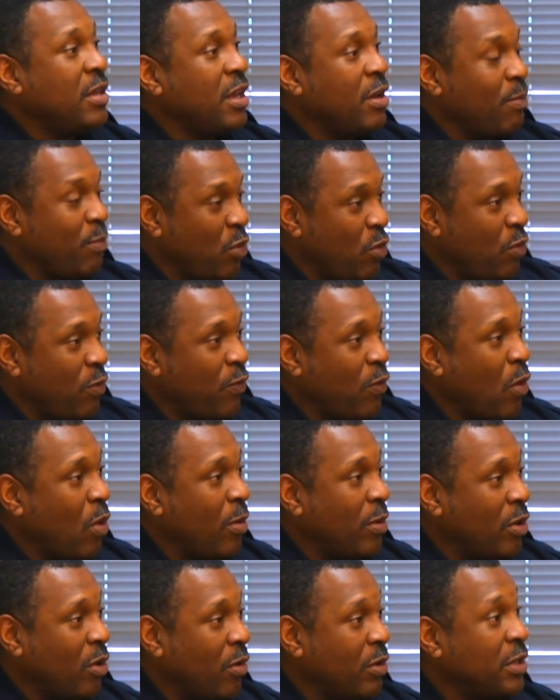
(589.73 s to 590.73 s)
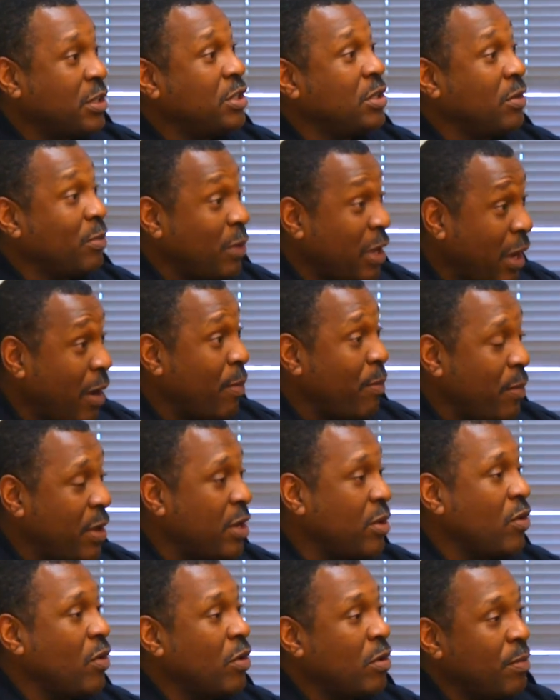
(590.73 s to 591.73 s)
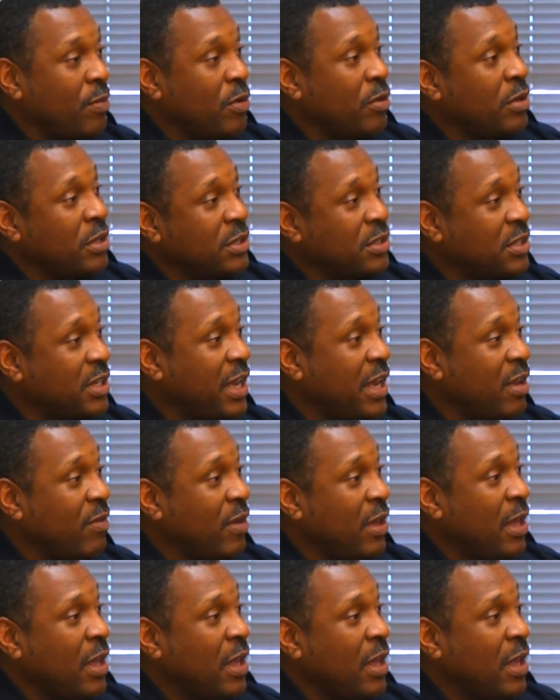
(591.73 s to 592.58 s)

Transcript: can move forward on to help make your community safe.